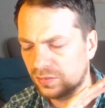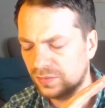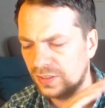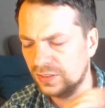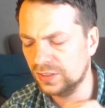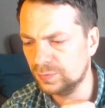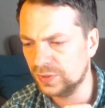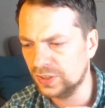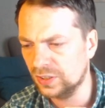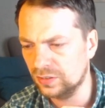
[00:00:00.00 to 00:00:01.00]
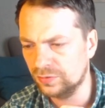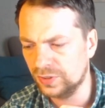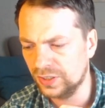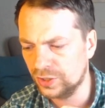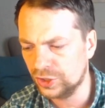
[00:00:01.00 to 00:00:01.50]
in this particular
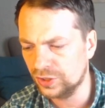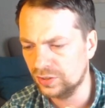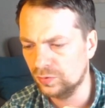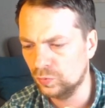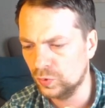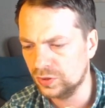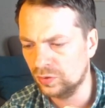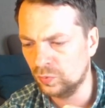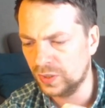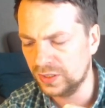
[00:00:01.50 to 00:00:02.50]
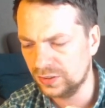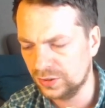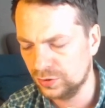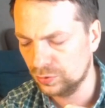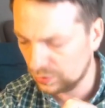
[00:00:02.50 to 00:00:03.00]
variation, what white is
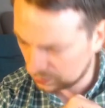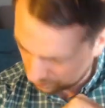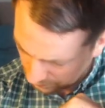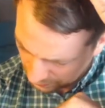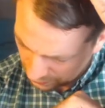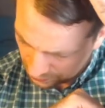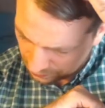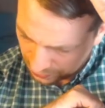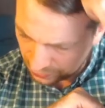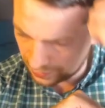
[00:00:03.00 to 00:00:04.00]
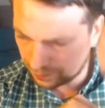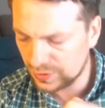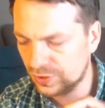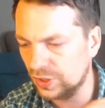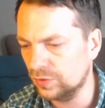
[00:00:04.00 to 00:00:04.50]
doing, it is very
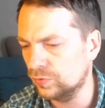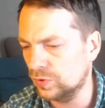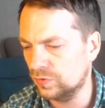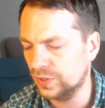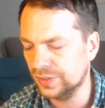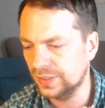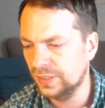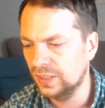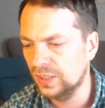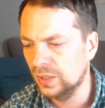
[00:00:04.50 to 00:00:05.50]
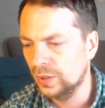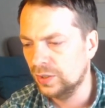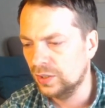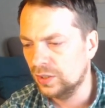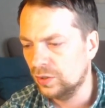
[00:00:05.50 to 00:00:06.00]
straightforward.
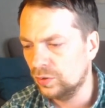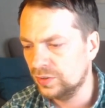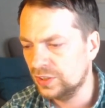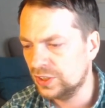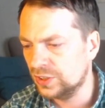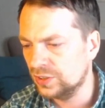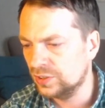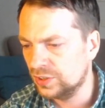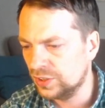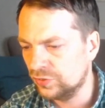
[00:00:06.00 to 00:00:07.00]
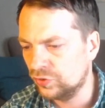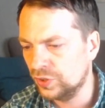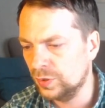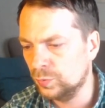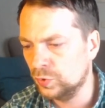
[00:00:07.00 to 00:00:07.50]
This
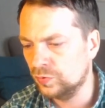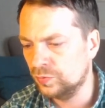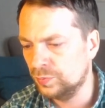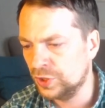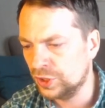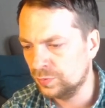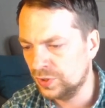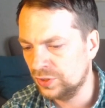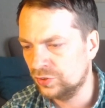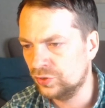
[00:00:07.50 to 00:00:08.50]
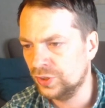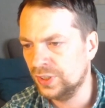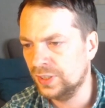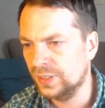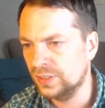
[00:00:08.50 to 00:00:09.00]
c3 move, bishop
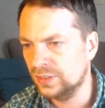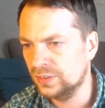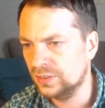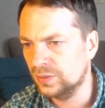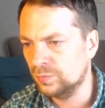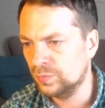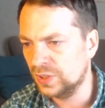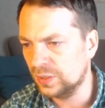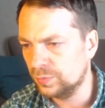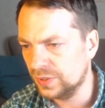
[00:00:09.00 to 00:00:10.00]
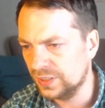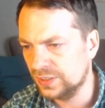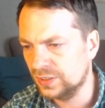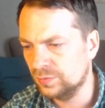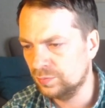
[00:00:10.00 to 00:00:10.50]
d3, and black
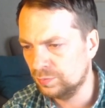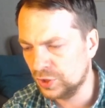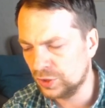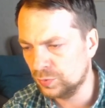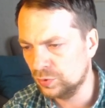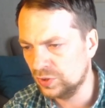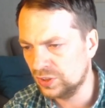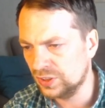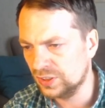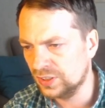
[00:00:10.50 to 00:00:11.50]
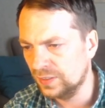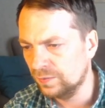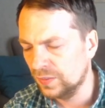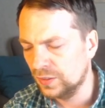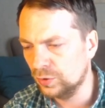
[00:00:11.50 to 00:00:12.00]
plays bishop to d6,
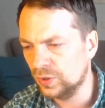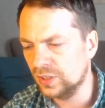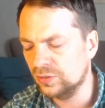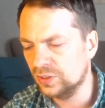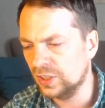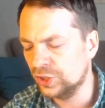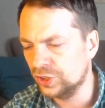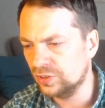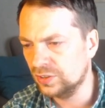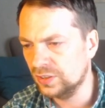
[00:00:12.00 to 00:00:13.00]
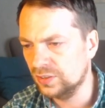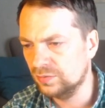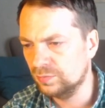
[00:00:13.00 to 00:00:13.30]
you cannot actually